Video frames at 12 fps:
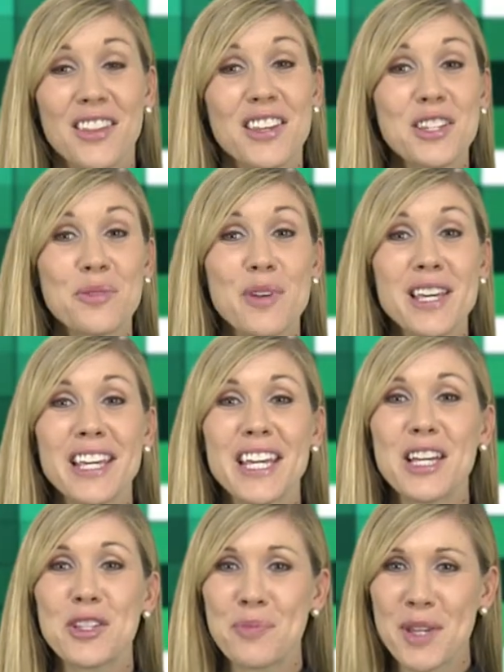This week,
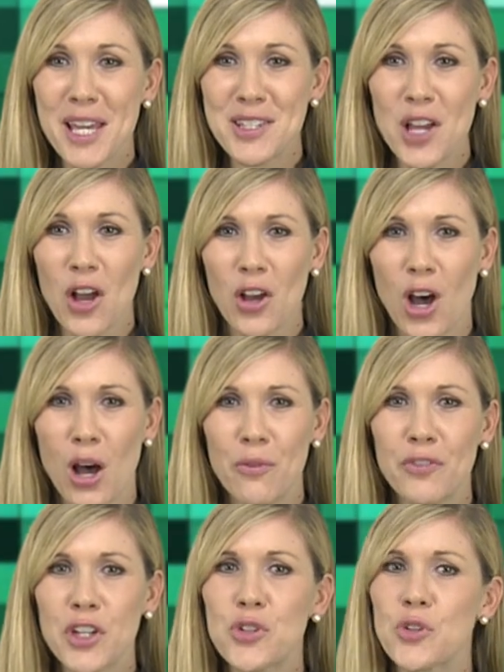ESPN.com
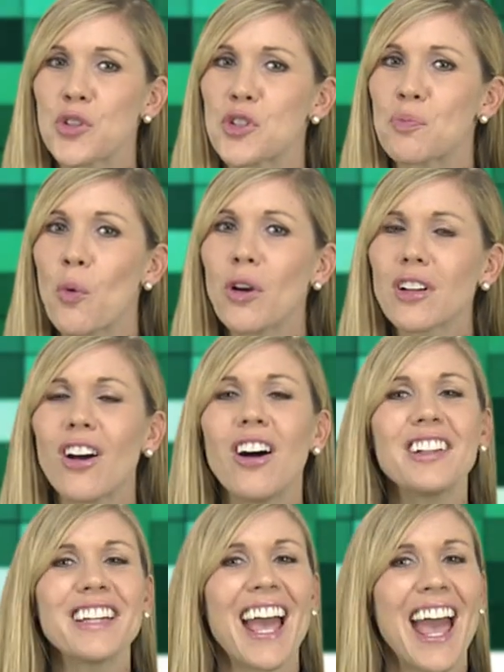featured a sport
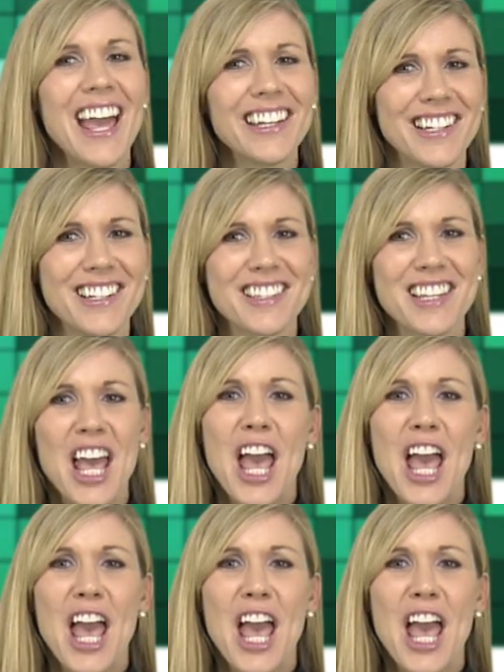called Headis